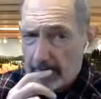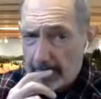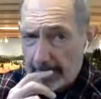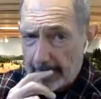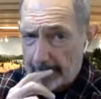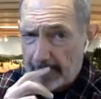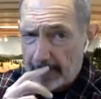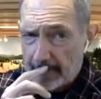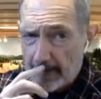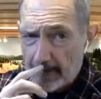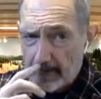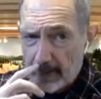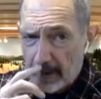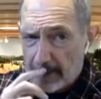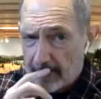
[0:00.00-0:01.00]
not
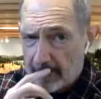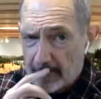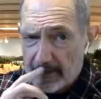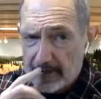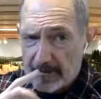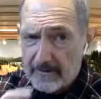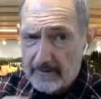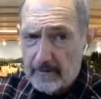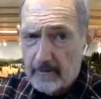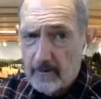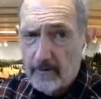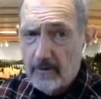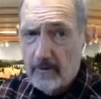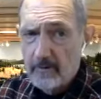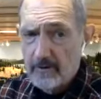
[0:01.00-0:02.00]
block the main,
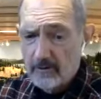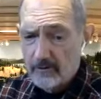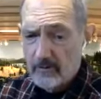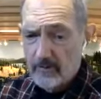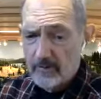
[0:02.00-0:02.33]
or can we use the